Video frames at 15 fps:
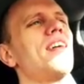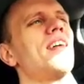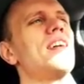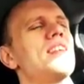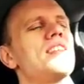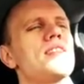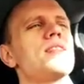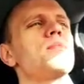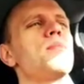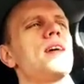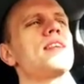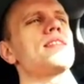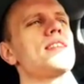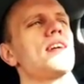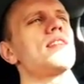it doesn't
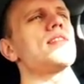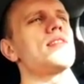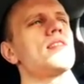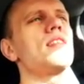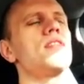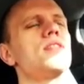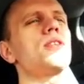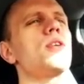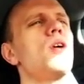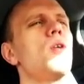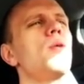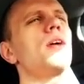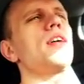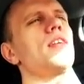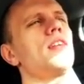make sense to
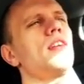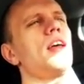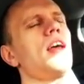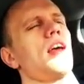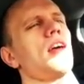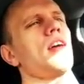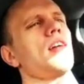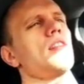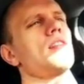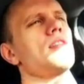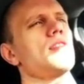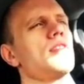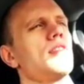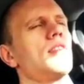go in and